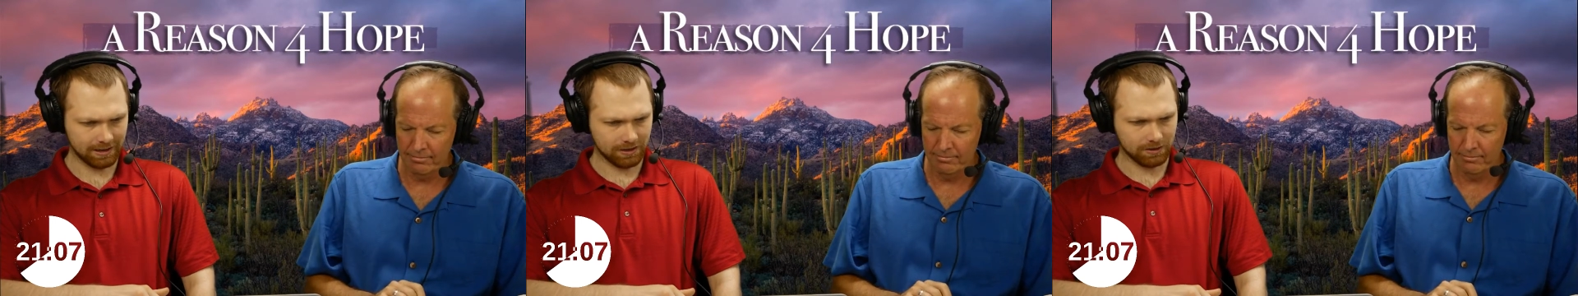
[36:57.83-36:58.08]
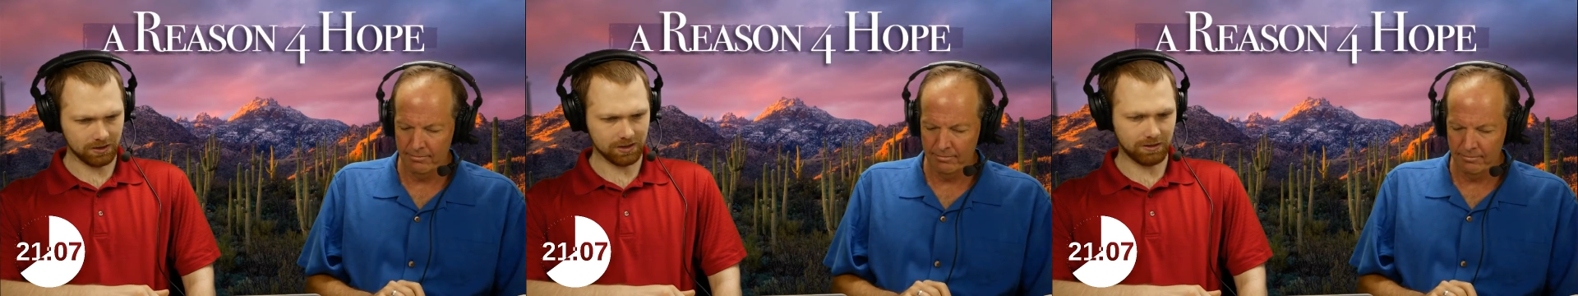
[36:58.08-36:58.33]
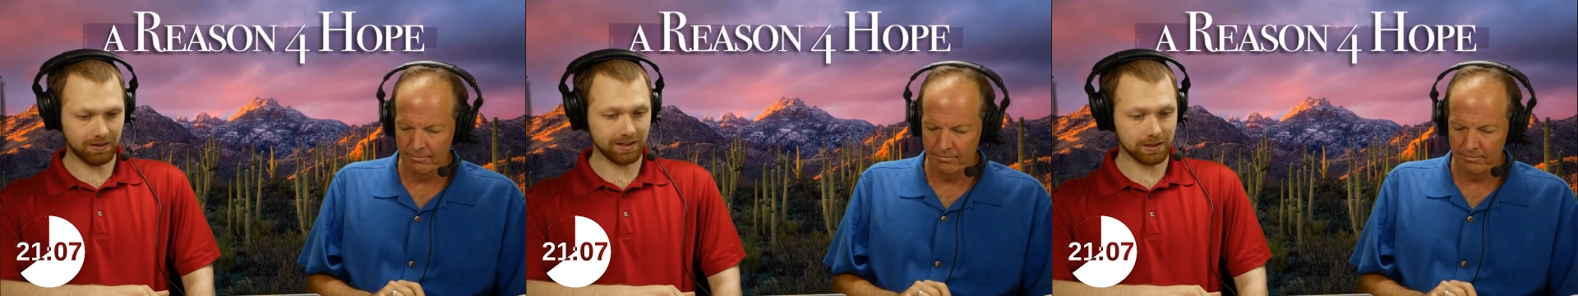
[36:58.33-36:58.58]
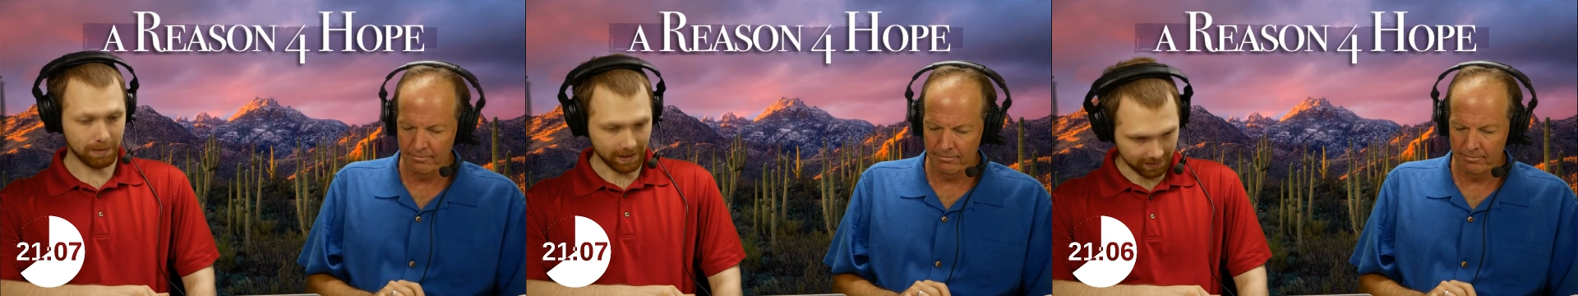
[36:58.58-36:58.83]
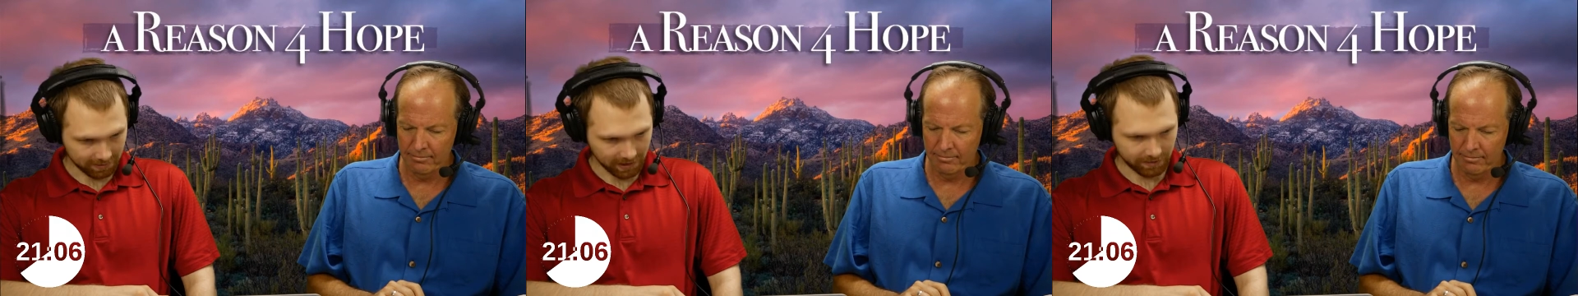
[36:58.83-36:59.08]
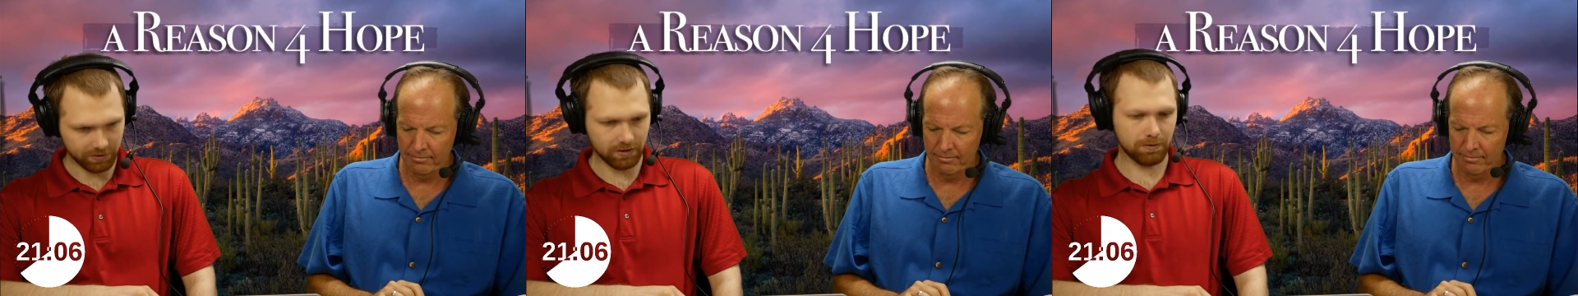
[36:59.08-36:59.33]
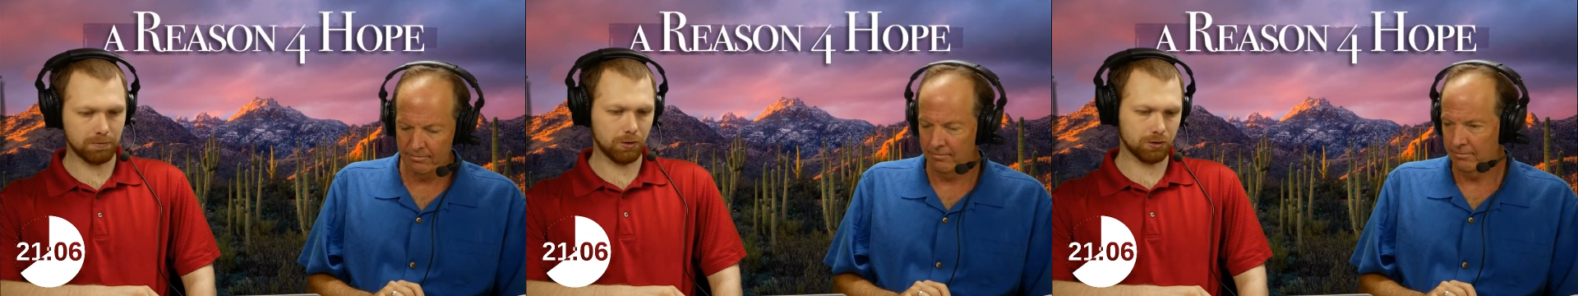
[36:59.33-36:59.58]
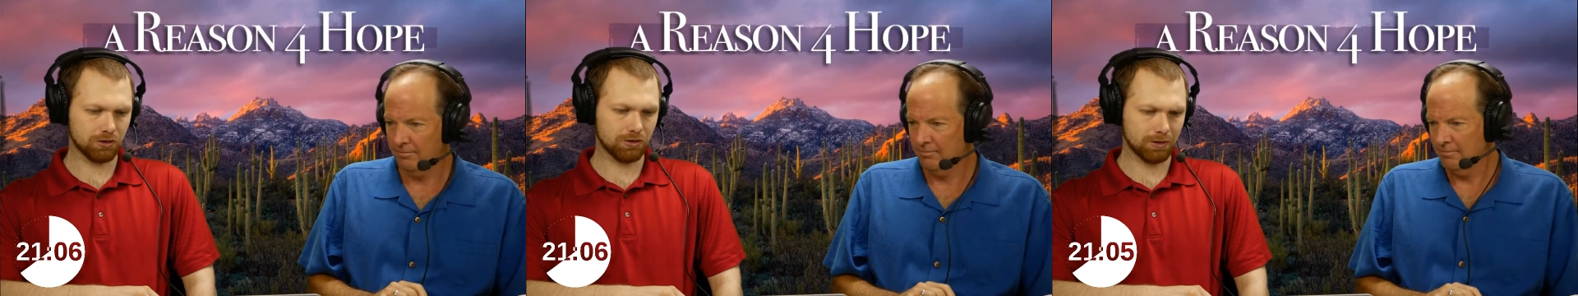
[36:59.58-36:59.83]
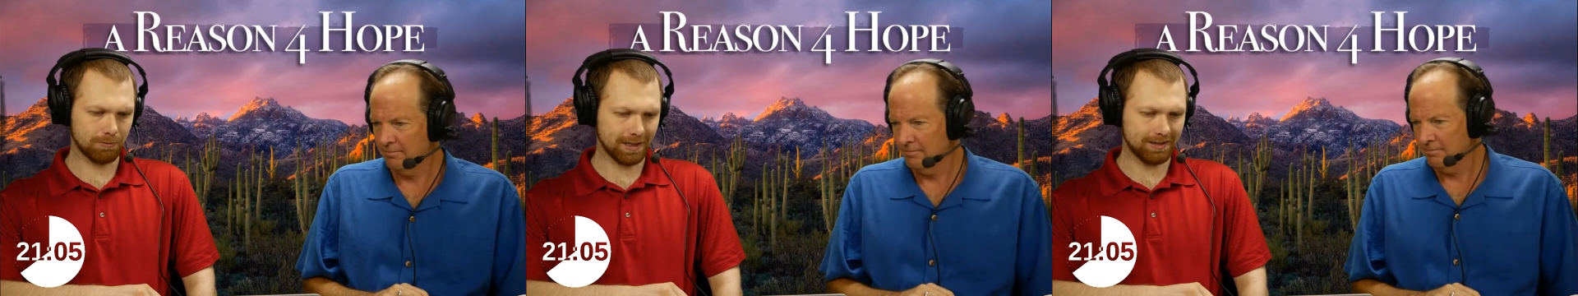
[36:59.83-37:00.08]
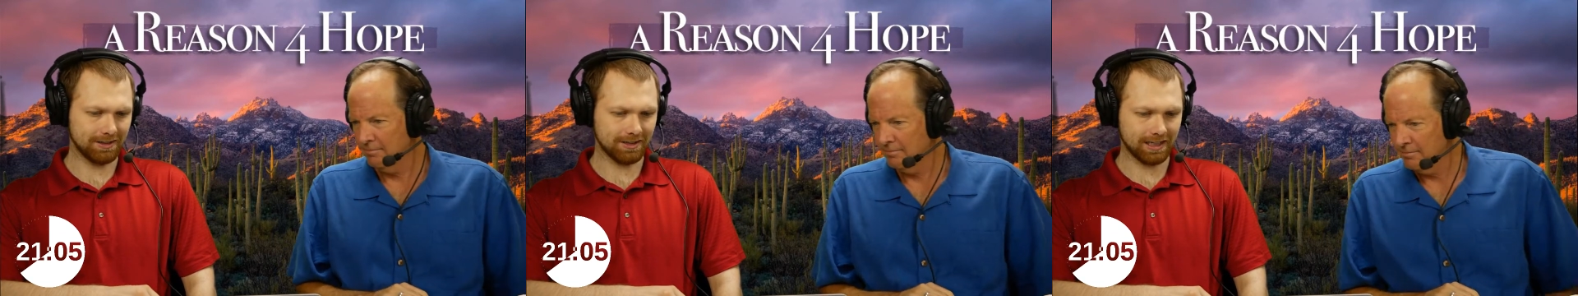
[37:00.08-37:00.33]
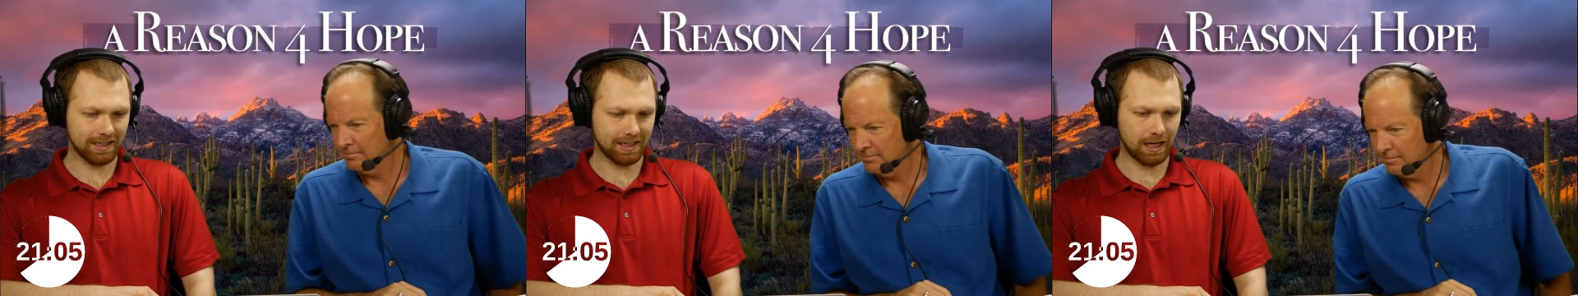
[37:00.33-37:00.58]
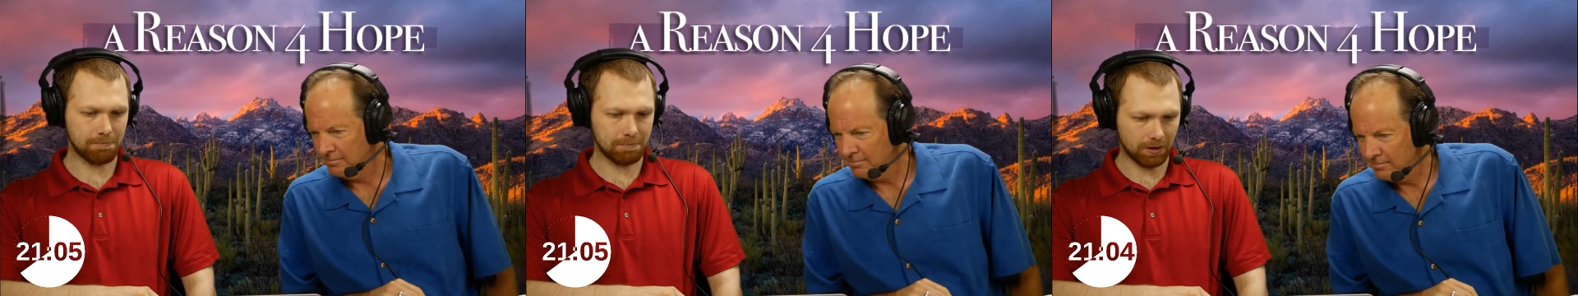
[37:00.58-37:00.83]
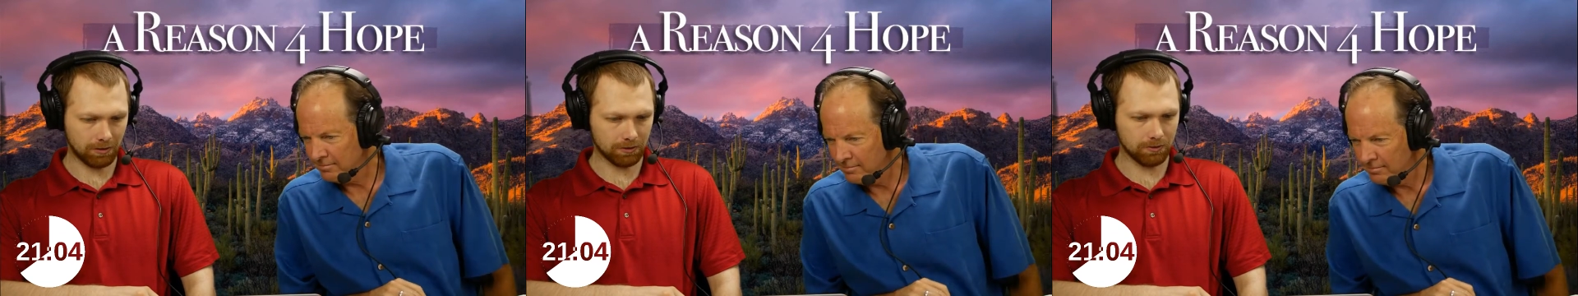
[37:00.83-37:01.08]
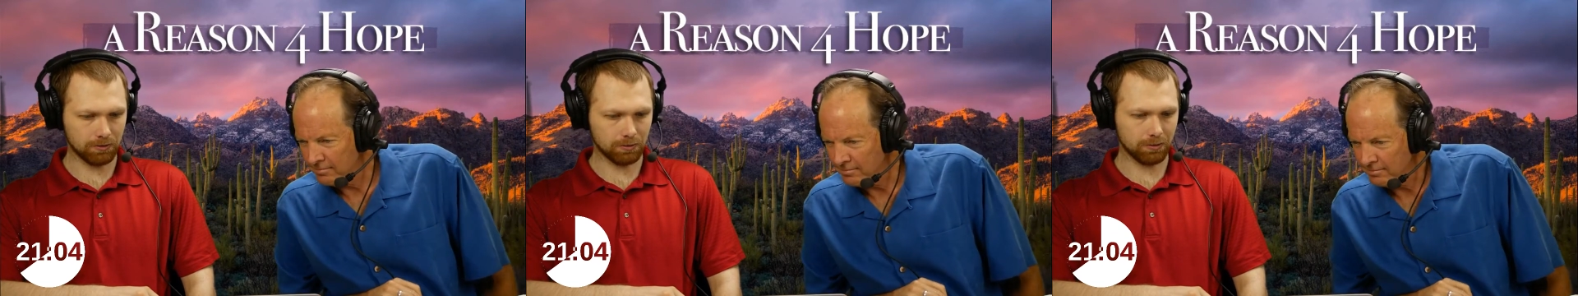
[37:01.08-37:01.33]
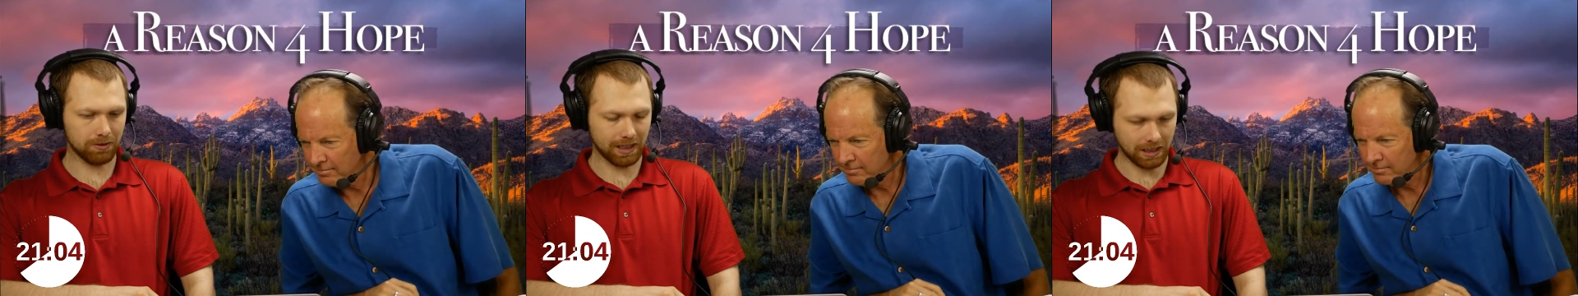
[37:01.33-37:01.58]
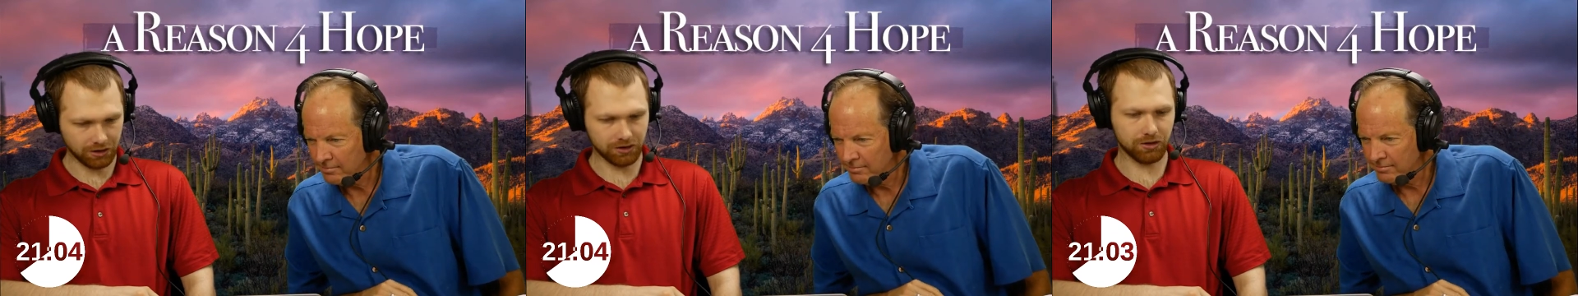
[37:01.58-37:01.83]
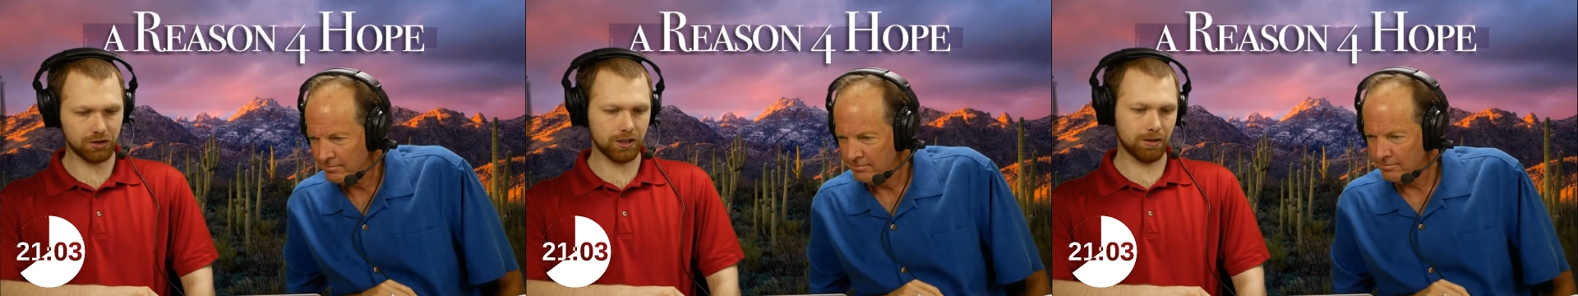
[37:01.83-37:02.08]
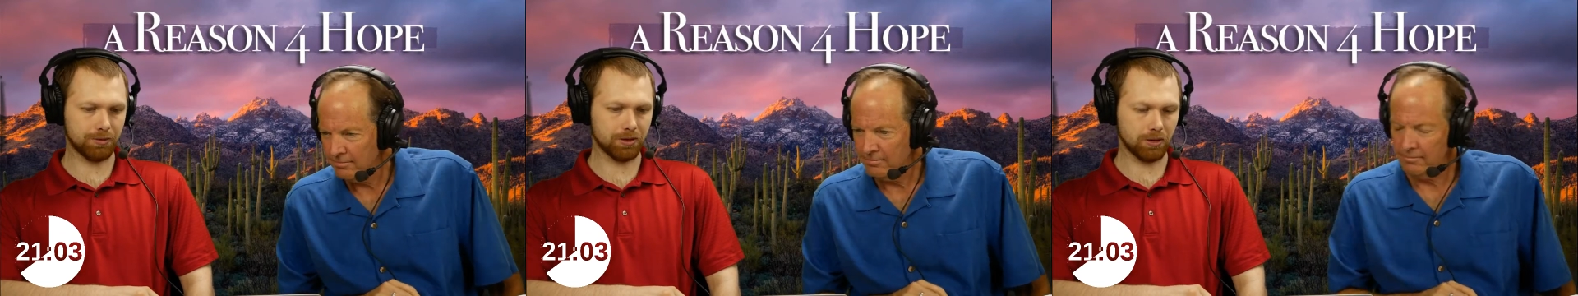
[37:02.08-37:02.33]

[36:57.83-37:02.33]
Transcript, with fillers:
Speaker 1: Or is there an expected level of emotional dependency in a marital relationship?